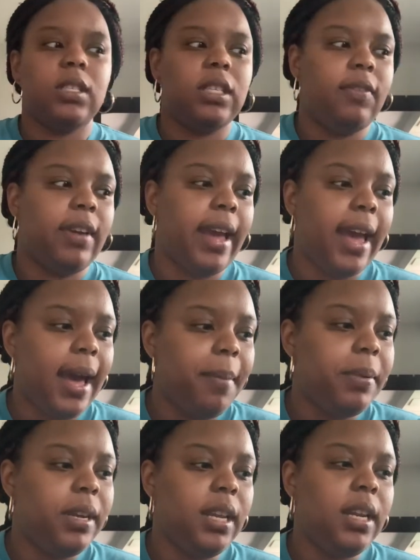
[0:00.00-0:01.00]
even
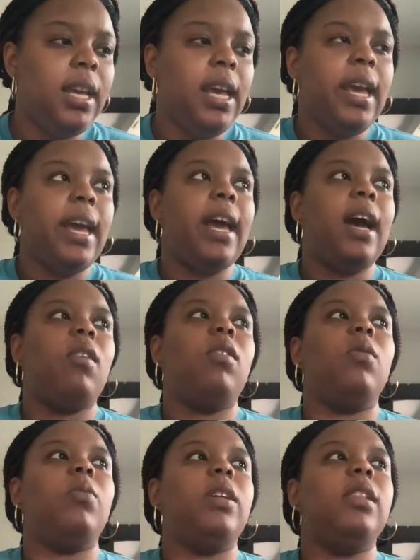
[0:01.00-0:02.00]
happening. And how
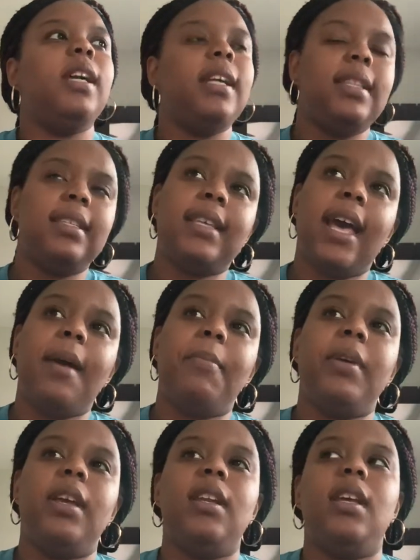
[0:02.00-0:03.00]
could we let this
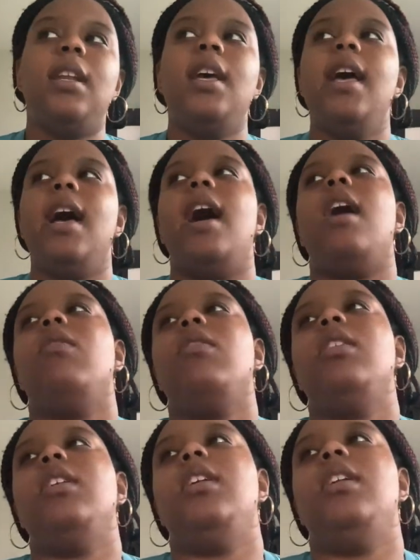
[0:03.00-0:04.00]
happen? And how
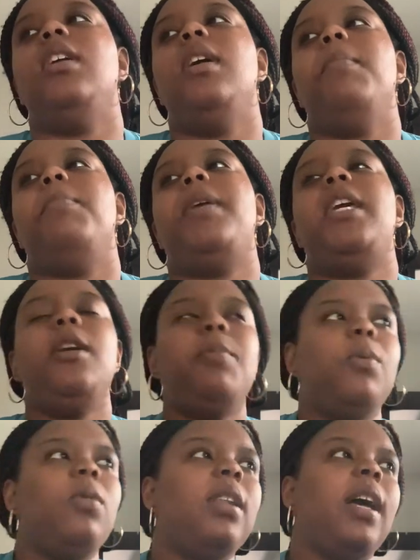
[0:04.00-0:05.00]
could
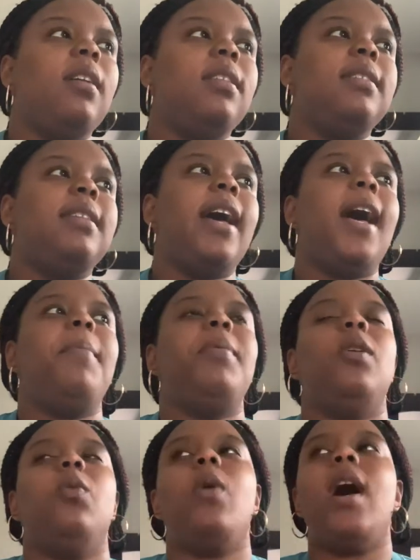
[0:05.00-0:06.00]
people allow this to happen?
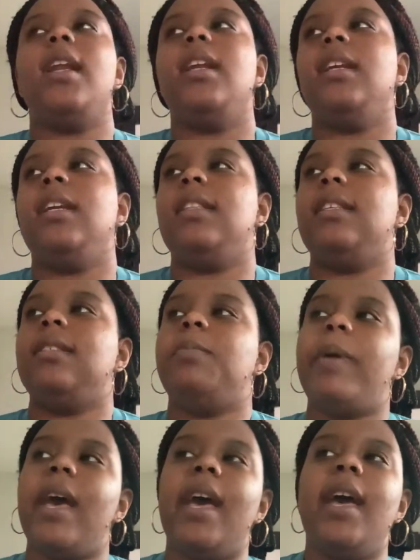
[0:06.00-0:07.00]
And why did it get this
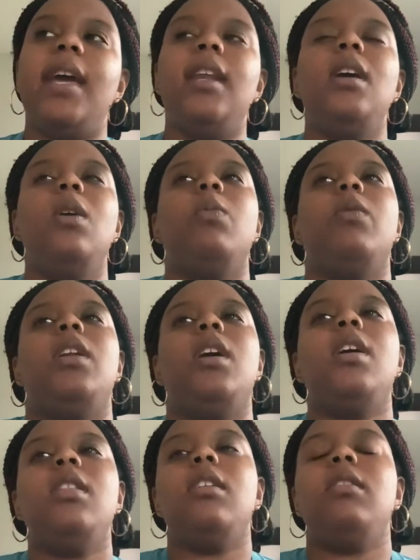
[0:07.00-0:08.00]
bad when
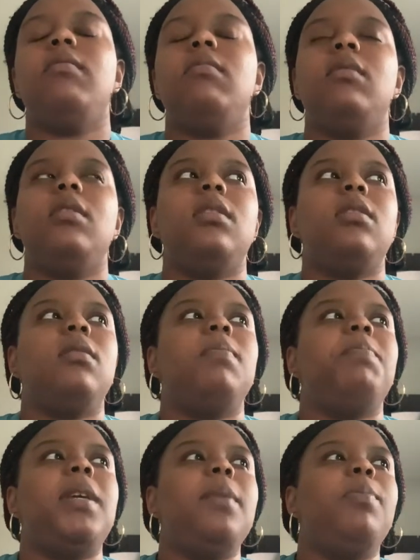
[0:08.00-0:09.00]
other
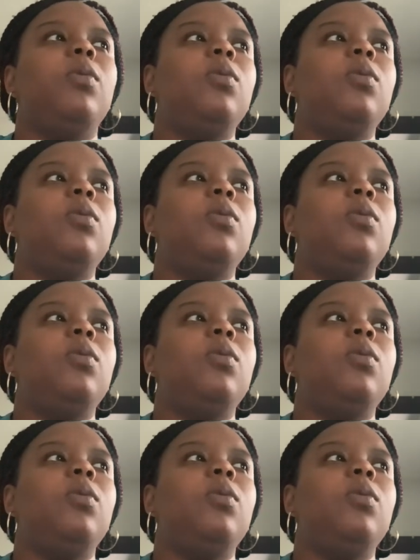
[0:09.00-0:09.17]
people